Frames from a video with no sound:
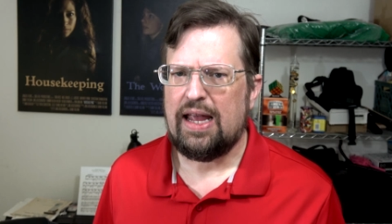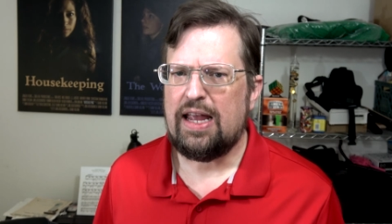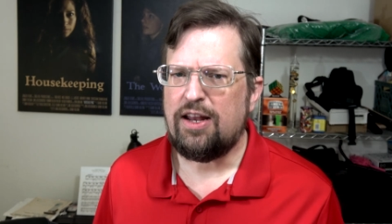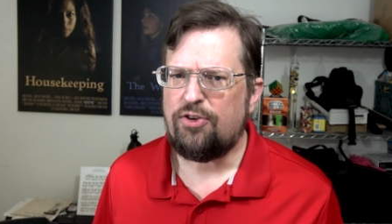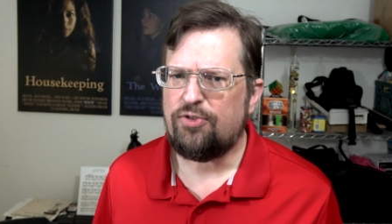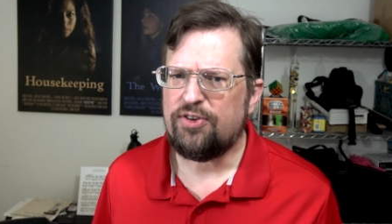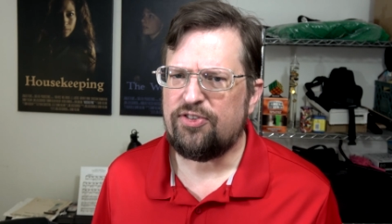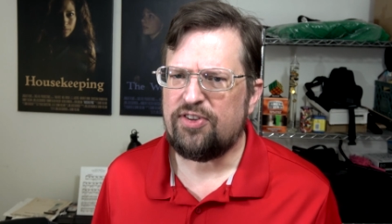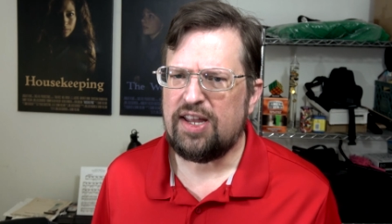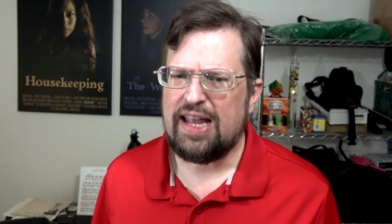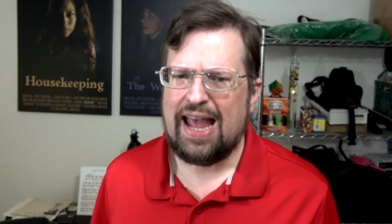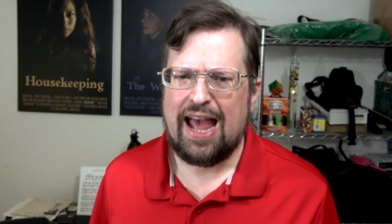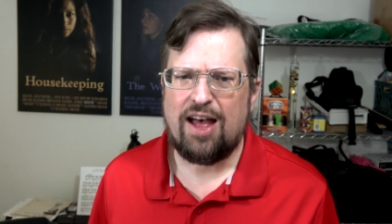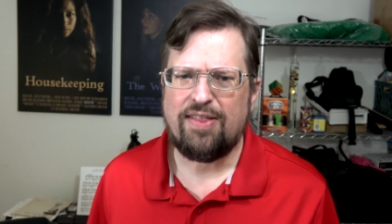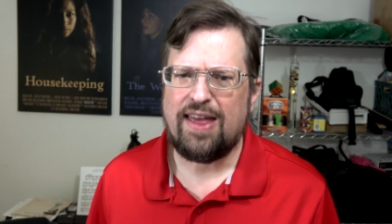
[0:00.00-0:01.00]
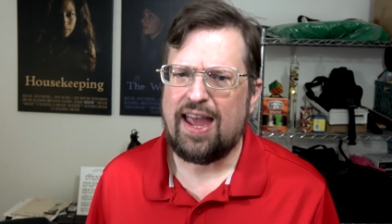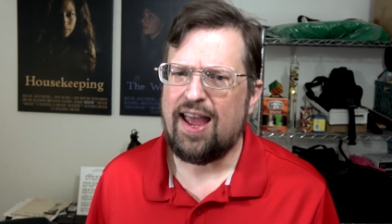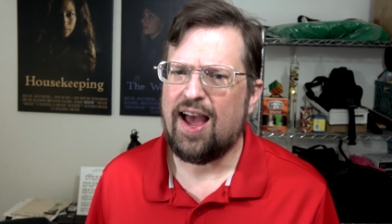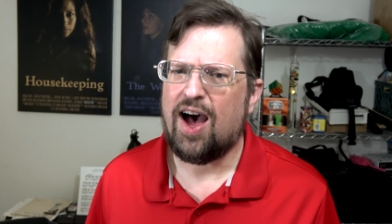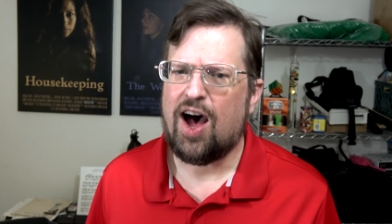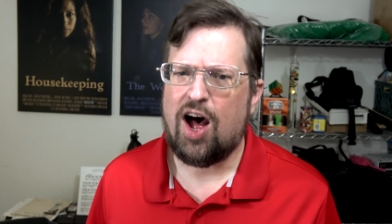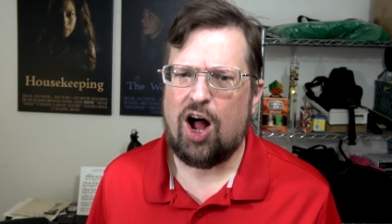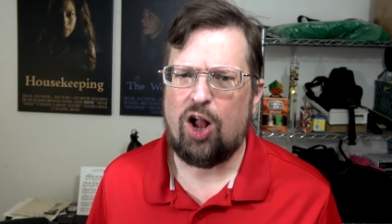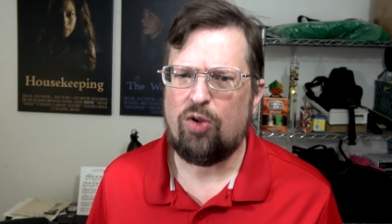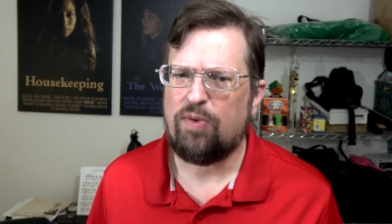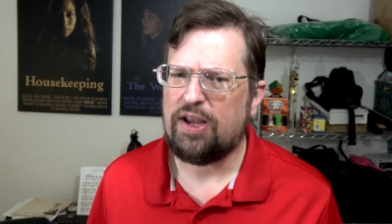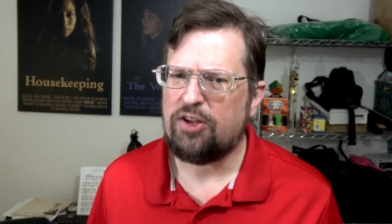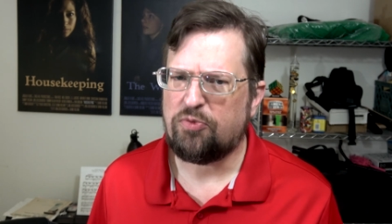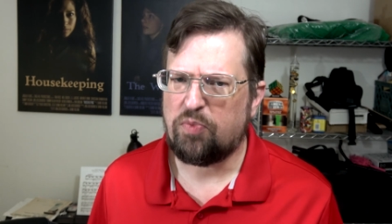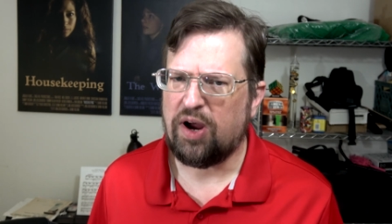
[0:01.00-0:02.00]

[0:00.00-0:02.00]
Interesting how they always